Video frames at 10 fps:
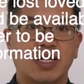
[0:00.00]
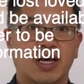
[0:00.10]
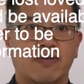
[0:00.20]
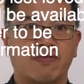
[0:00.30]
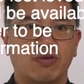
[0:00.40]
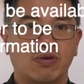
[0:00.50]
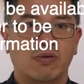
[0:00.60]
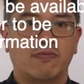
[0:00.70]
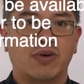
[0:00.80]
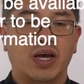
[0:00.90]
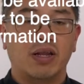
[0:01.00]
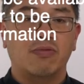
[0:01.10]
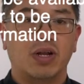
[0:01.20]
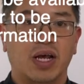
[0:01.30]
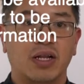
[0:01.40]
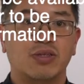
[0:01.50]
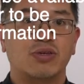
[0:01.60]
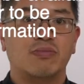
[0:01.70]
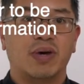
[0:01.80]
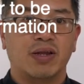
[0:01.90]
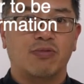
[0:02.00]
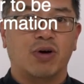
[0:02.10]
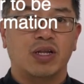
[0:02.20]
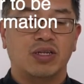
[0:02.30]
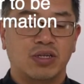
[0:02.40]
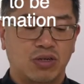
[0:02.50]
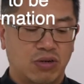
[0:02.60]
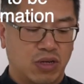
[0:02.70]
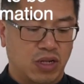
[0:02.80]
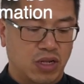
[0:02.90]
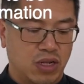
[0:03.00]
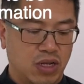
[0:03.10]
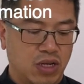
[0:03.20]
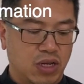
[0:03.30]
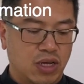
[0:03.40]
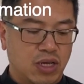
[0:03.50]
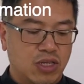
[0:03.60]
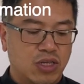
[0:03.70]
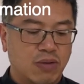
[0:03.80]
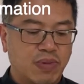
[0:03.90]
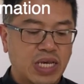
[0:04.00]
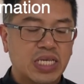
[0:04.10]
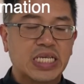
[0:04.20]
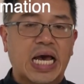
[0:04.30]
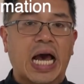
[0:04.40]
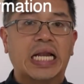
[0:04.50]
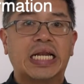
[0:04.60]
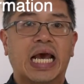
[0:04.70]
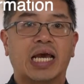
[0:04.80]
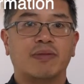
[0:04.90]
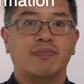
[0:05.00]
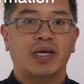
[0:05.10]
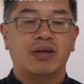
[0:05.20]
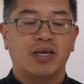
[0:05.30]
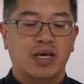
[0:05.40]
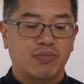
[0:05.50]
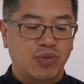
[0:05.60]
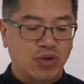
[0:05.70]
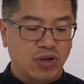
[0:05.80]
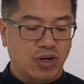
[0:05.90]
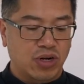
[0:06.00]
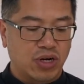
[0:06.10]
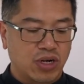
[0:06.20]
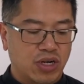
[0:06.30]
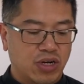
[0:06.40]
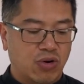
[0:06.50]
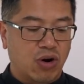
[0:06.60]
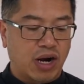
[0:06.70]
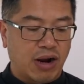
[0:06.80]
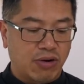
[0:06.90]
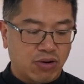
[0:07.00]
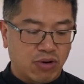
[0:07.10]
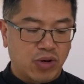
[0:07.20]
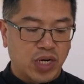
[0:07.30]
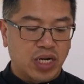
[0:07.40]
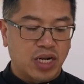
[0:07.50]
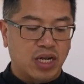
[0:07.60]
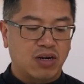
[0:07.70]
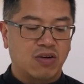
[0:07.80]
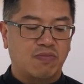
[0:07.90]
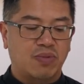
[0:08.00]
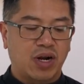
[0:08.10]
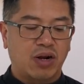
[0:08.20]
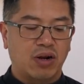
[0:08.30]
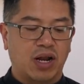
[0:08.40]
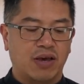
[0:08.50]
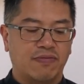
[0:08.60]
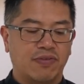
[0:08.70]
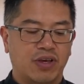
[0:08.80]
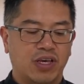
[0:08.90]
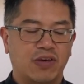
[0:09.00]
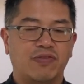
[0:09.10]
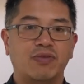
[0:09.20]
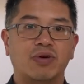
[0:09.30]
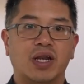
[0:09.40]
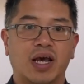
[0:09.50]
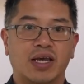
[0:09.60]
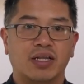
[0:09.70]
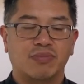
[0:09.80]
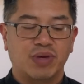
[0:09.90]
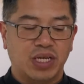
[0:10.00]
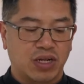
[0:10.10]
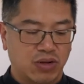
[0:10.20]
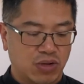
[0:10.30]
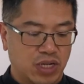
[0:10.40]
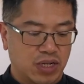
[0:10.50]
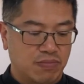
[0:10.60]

have room for anyone else who might want to join. So please contact Marianne Mueller or our coordinator of prayer life if you would like to be included.